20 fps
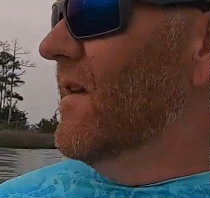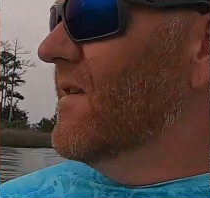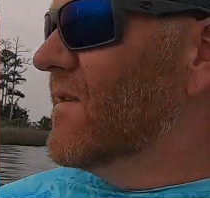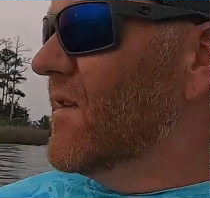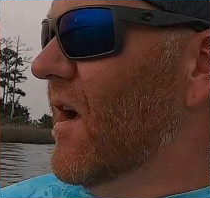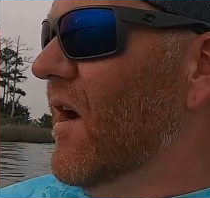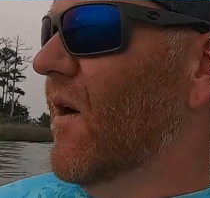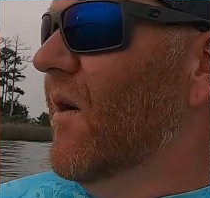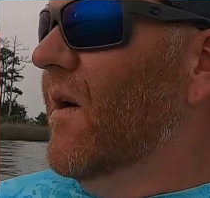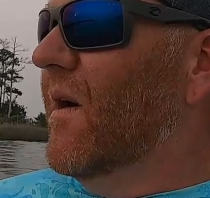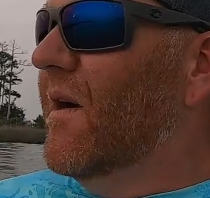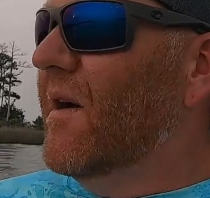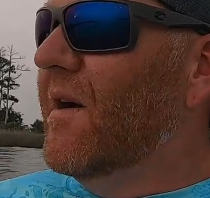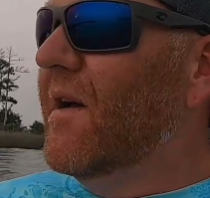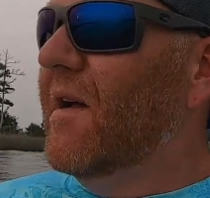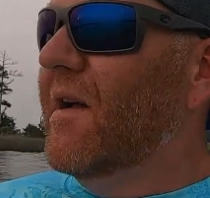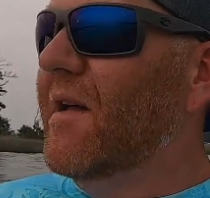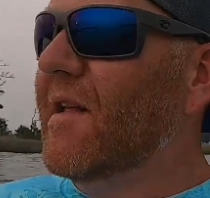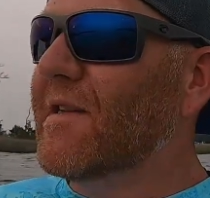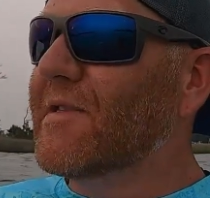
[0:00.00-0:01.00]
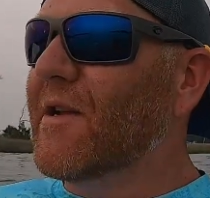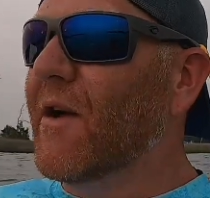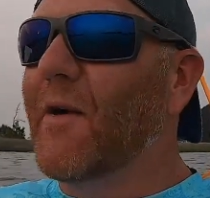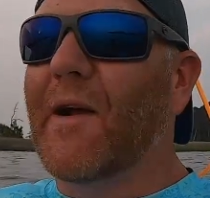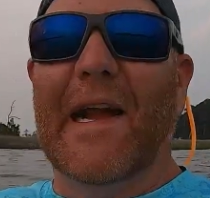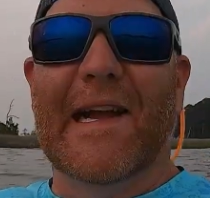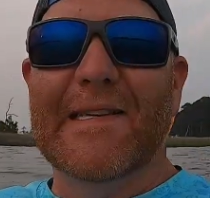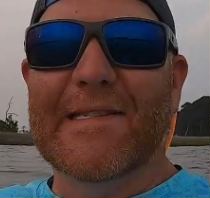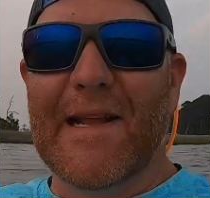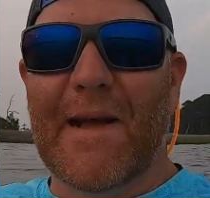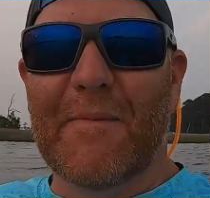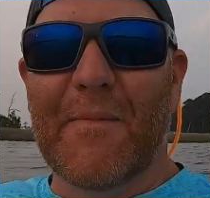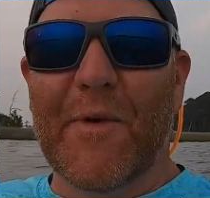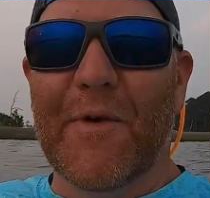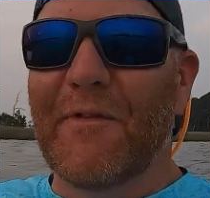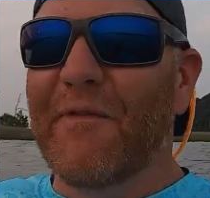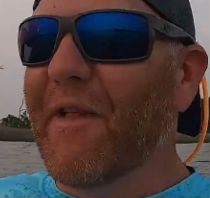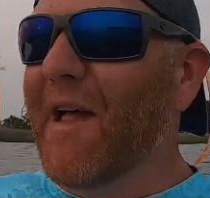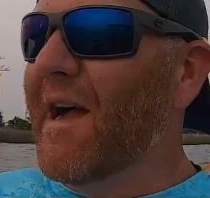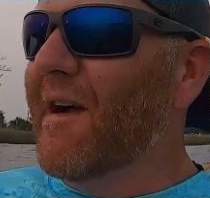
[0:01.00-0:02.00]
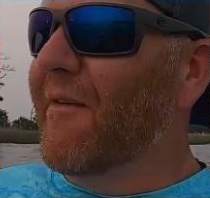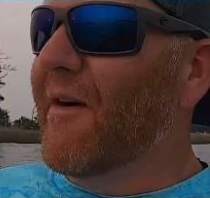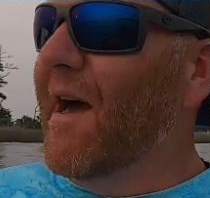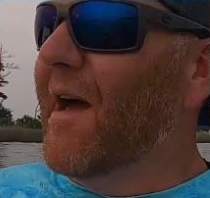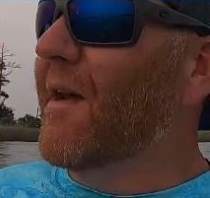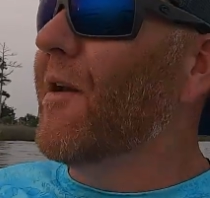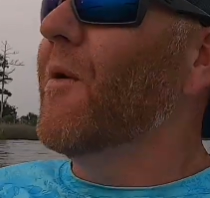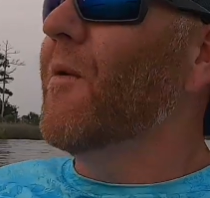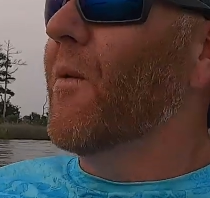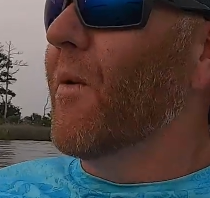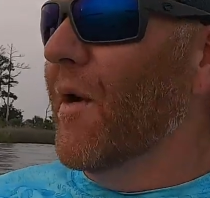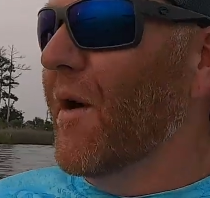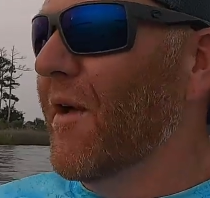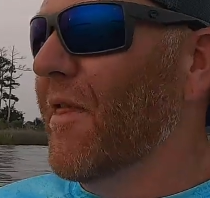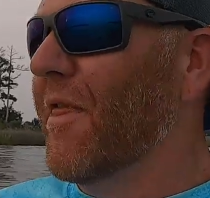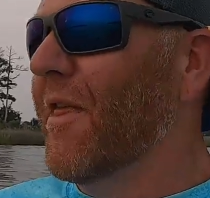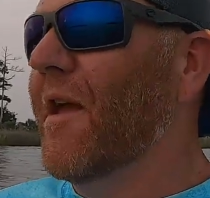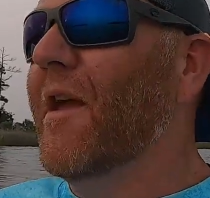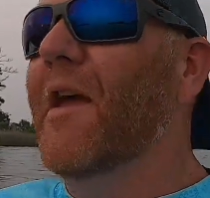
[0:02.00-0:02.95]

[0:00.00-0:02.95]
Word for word: So let's go catch something on the fly rod. Worth